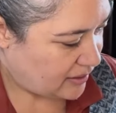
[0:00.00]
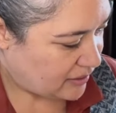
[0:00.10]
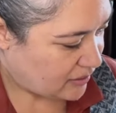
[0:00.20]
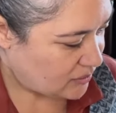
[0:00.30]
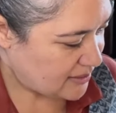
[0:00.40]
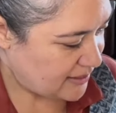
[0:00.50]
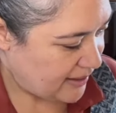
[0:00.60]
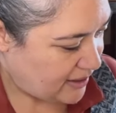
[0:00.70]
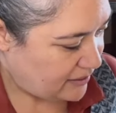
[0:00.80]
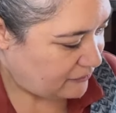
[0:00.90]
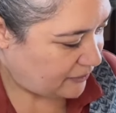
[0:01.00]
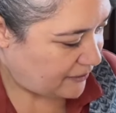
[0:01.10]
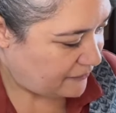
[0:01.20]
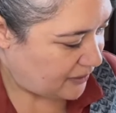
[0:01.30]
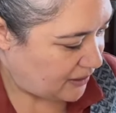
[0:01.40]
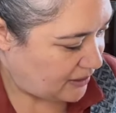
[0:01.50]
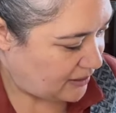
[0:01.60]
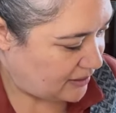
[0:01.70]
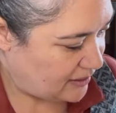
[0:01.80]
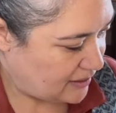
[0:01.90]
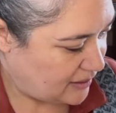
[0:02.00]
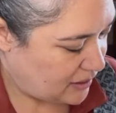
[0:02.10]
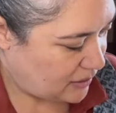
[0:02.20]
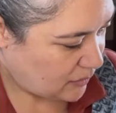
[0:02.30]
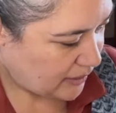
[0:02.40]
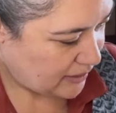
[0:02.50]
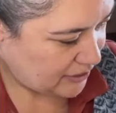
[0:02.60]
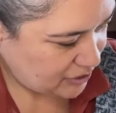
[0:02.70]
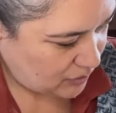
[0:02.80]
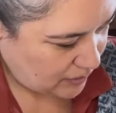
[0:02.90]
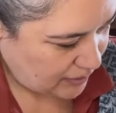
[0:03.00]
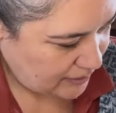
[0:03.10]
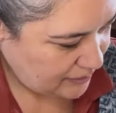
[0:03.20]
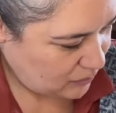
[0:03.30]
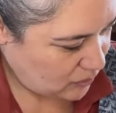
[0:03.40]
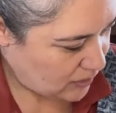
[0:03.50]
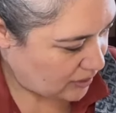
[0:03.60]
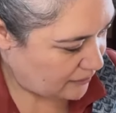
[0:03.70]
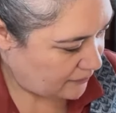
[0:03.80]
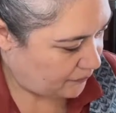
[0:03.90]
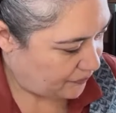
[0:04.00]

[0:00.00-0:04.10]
Golden and fluffy. We're going to do one more.